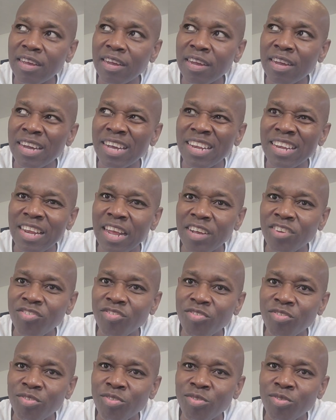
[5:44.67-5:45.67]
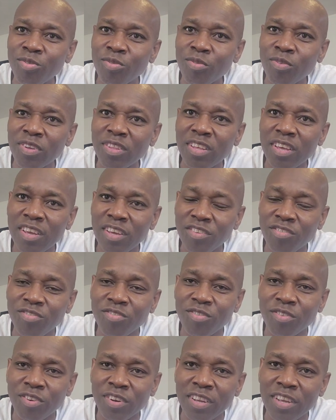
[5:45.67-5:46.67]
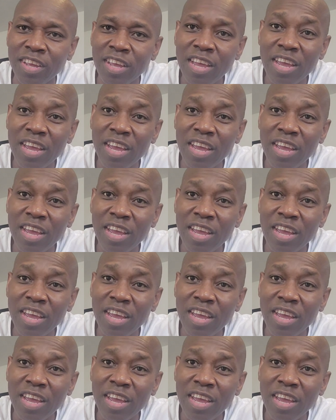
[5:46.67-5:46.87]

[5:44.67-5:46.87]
connects you with history.